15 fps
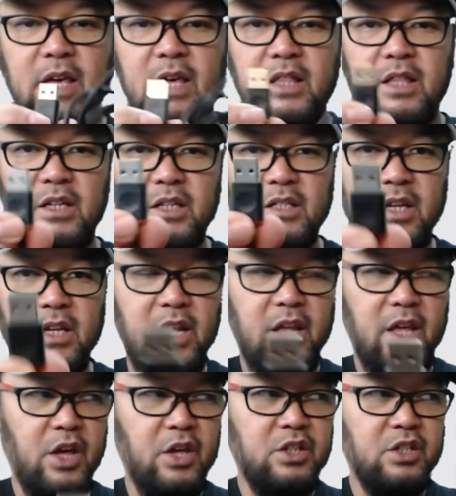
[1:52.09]
This is an
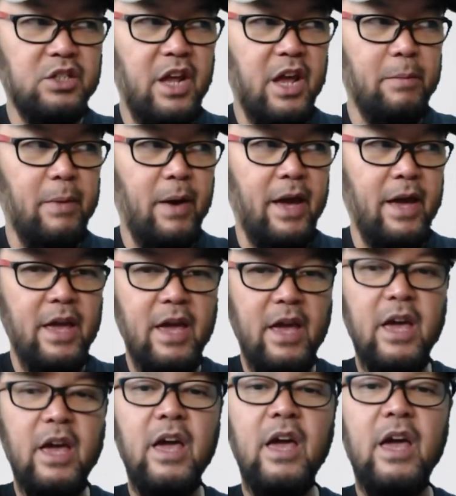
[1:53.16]
H D M I.
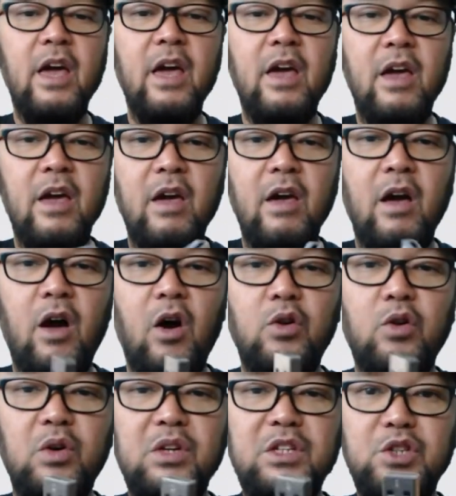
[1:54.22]
Oh
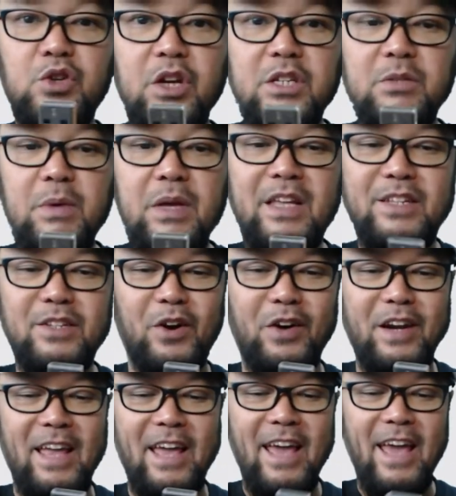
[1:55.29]
no, it's U S B,
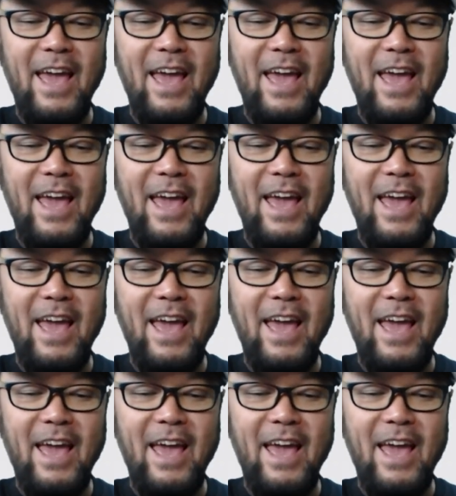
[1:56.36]
sorry.